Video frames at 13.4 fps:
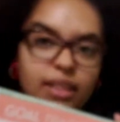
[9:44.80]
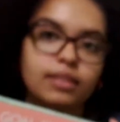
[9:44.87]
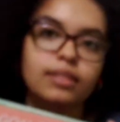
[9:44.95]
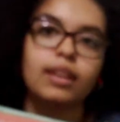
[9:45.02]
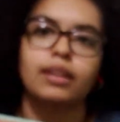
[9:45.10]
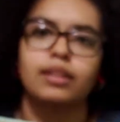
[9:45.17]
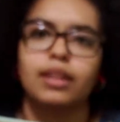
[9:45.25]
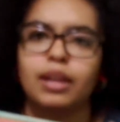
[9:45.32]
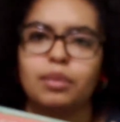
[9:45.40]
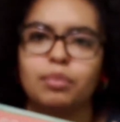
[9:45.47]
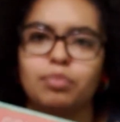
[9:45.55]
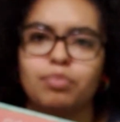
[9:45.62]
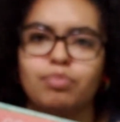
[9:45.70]
it's kind of
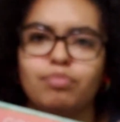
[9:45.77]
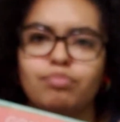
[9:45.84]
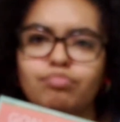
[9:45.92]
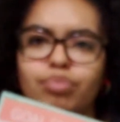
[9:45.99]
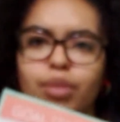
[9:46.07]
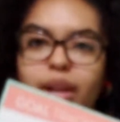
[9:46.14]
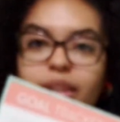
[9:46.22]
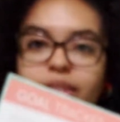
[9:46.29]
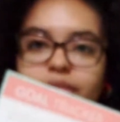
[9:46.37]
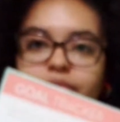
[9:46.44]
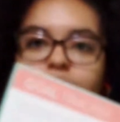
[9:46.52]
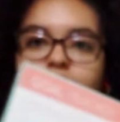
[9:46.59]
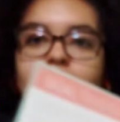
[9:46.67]
like bright.
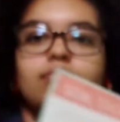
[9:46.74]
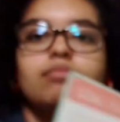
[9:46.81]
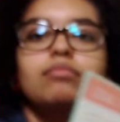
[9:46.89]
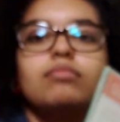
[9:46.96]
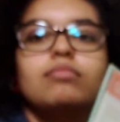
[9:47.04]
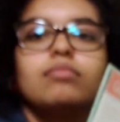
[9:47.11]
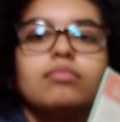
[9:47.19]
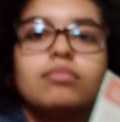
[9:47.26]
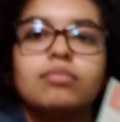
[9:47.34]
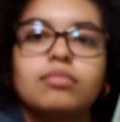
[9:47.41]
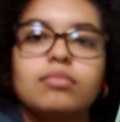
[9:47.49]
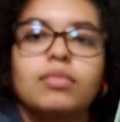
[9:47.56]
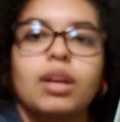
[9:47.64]

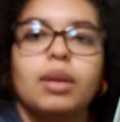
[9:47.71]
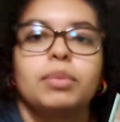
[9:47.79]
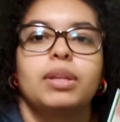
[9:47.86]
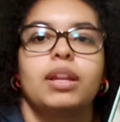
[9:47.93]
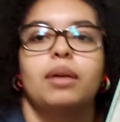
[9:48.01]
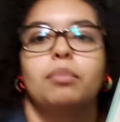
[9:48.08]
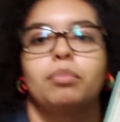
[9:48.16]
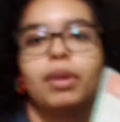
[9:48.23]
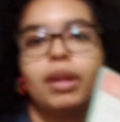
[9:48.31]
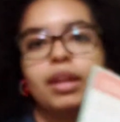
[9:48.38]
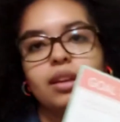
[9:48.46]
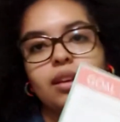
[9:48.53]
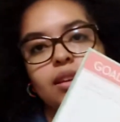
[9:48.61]
I mean, not
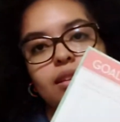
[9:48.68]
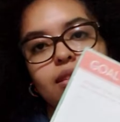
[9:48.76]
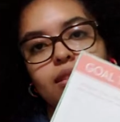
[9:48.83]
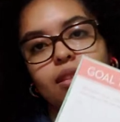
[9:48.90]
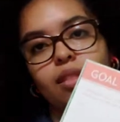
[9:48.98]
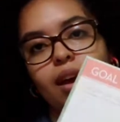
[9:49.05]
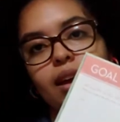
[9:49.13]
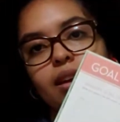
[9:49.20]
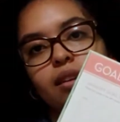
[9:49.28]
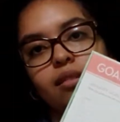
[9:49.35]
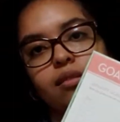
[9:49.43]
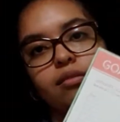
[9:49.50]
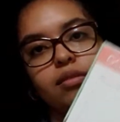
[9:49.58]
bright, it's
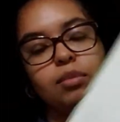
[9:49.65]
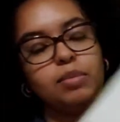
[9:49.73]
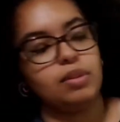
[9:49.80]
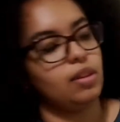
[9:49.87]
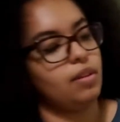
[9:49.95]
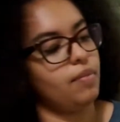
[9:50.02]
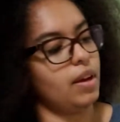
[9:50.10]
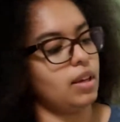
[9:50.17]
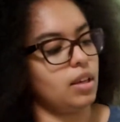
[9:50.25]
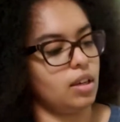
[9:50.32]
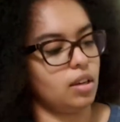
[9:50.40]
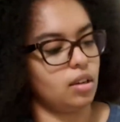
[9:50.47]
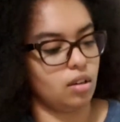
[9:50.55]
light. Let me see if I
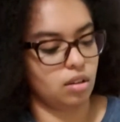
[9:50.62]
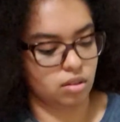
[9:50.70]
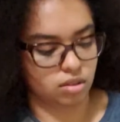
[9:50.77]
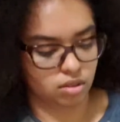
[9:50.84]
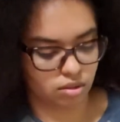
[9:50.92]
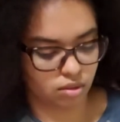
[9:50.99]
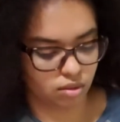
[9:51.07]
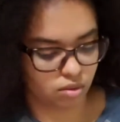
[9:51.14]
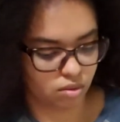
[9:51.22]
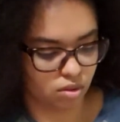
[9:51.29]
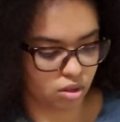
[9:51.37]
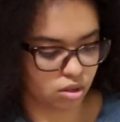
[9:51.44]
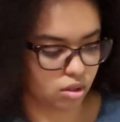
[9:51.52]
can get a color that's a
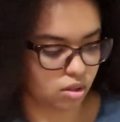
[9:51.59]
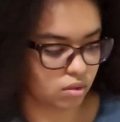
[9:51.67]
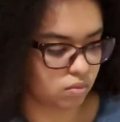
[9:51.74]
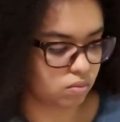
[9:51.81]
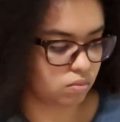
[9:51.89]
little darker.